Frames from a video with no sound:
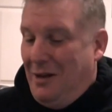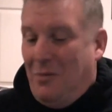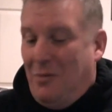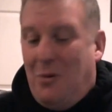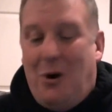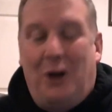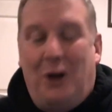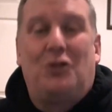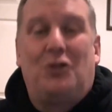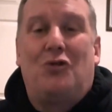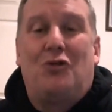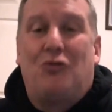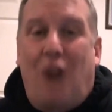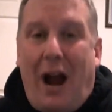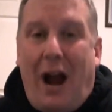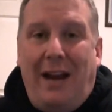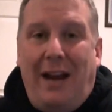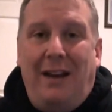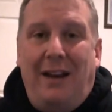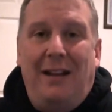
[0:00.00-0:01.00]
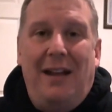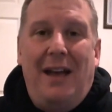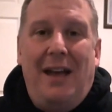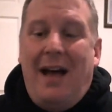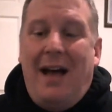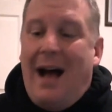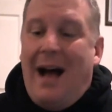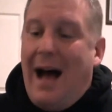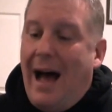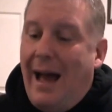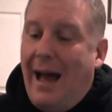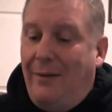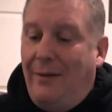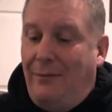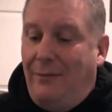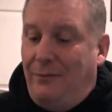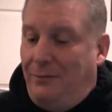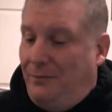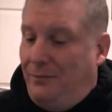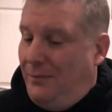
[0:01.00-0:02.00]
works great. I
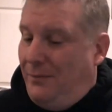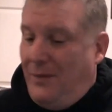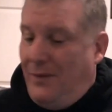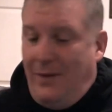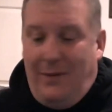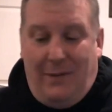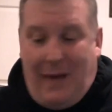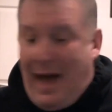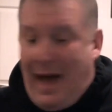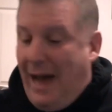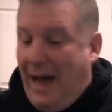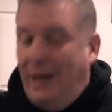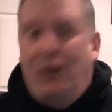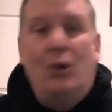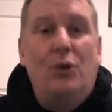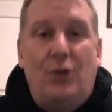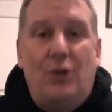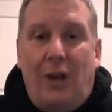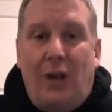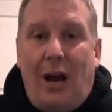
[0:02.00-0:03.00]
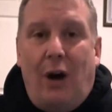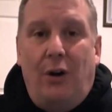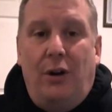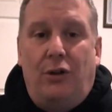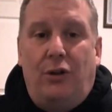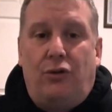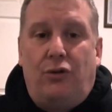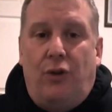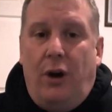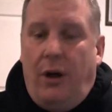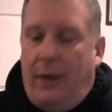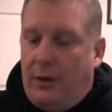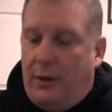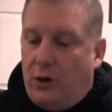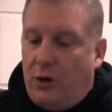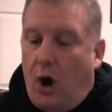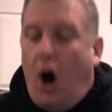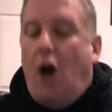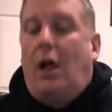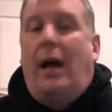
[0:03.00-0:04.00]
use it out in the trail.
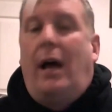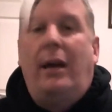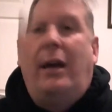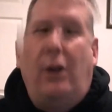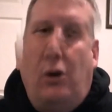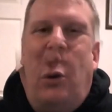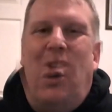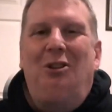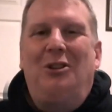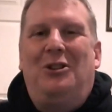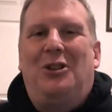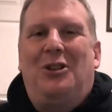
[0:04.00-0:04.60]
It's all I use.